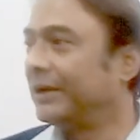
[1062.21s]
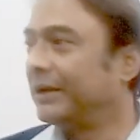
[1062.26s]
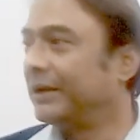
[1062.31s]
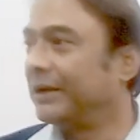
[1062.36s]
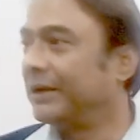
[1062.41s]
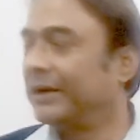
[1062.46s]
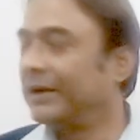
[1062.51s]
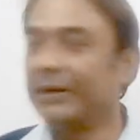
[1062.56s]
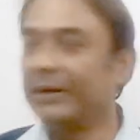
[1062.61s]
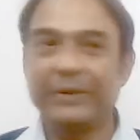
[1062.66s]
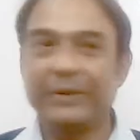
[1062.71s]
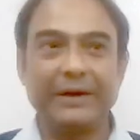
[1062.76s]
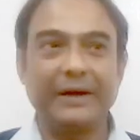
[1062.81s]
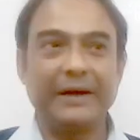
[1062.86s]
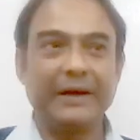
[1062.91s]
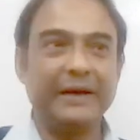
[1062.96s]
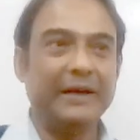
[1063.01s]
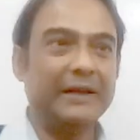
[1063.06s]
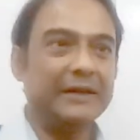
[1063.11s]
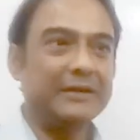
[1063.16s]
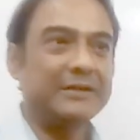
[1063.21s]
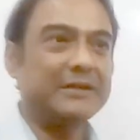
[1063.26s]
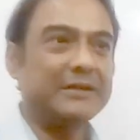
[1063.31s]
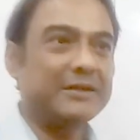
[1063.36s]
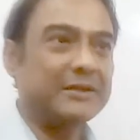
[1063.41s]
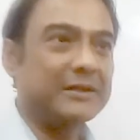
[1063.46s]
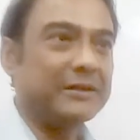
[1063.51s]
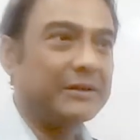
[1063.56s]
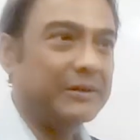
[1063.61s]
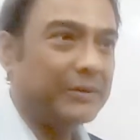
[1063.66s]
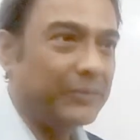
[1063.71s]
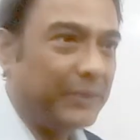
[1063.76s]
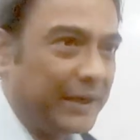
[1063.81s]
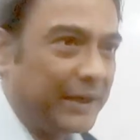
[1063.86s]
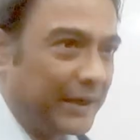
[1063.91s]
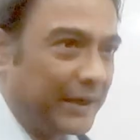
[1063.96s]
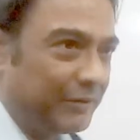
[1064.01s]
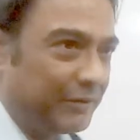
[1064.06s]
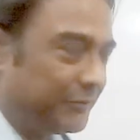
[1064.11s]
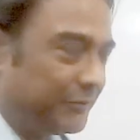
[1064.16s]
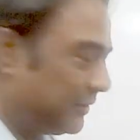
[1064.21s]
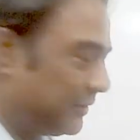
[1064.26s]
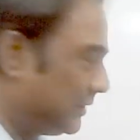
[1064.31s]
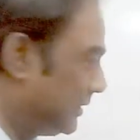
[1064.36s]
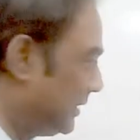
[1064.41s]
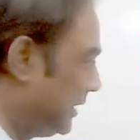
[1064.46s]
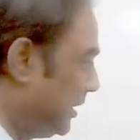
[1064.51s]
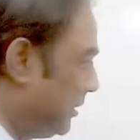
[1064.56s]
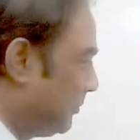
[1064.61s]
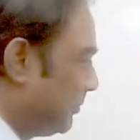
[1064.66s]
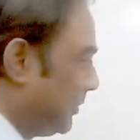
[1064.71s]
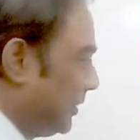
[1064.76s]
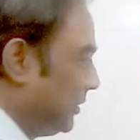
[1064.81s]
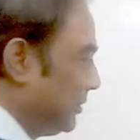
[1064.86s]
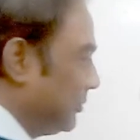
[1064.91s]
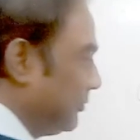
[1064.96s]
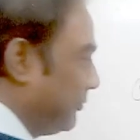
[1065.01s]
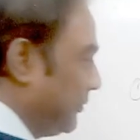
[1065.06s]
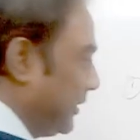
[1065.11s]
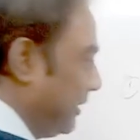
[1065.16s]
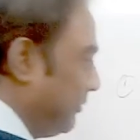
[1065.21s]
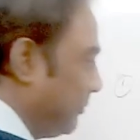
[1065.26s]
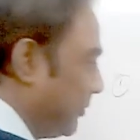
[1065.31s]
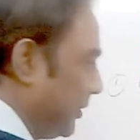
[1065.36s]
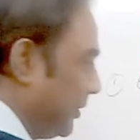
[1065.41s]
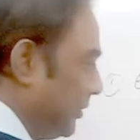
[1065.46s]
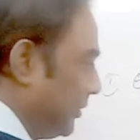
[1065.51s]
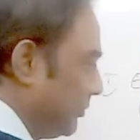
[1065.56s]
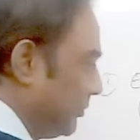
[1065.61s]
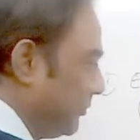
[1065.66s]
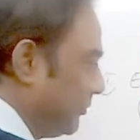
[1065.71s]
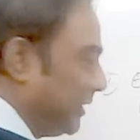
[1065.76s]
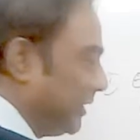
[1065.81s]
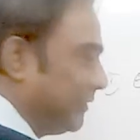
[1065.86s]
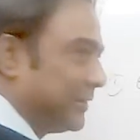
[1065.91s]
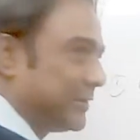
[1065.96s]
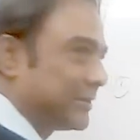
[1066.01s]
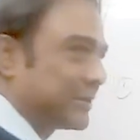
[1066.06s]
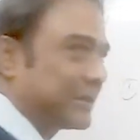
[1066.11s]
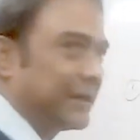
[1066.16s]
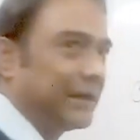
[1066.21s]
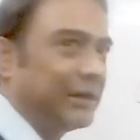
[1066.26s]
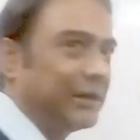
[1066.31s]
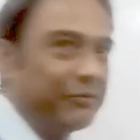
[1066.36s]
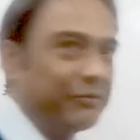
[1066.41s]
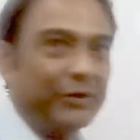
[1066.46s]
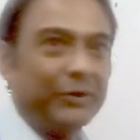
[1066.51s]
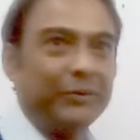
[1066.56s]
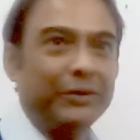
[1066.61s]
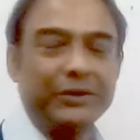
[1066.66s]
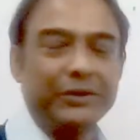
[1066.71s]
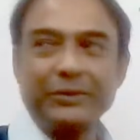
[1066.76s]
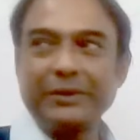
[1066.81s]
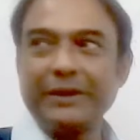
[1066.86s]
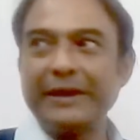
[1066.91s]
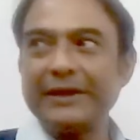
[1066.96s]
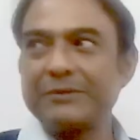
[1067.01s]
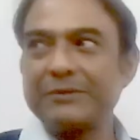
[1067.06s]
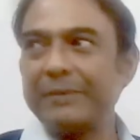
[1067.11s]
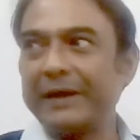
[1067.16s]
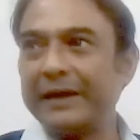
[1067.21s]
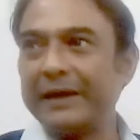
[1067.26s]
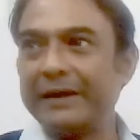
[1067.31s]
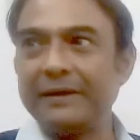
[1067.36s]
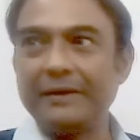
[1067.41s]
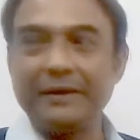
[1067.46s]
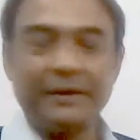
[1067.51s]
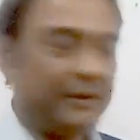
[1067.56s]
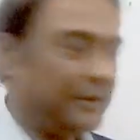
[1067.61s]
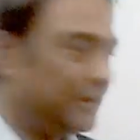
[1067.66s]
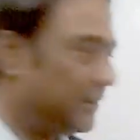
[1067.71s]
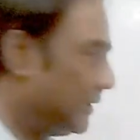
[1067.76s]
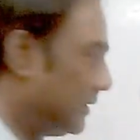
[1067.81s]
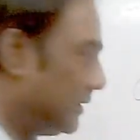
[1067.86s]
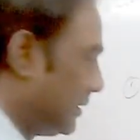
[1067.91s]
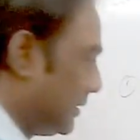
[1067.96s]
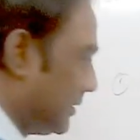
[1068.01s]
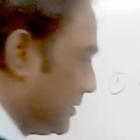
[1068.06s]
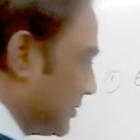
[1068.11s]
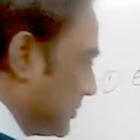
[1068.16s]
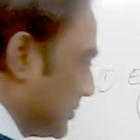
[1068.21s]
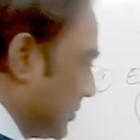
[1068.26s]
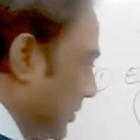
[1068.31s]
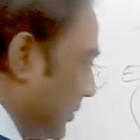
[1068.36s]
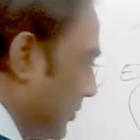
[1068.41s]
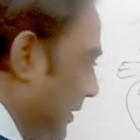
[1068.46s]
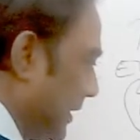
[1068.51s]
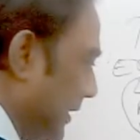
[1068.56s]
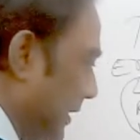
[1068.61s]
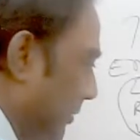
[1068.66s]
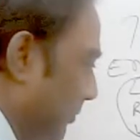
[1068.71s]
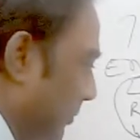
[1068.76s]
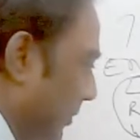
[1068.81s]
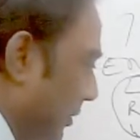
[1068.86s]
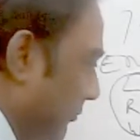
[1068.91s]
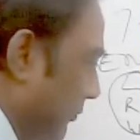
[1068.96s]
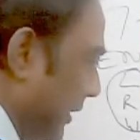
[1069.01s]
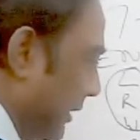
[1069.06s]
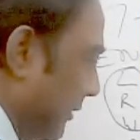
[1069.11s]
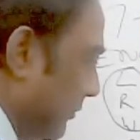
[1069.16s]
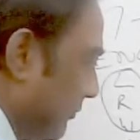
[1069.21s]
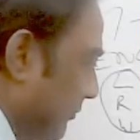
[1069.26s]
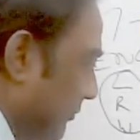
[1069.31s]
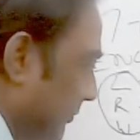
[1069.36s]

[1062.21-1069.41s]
Now in IELTS we have 8.25. 0.25 is carried forward to the next band. So you get 8.5.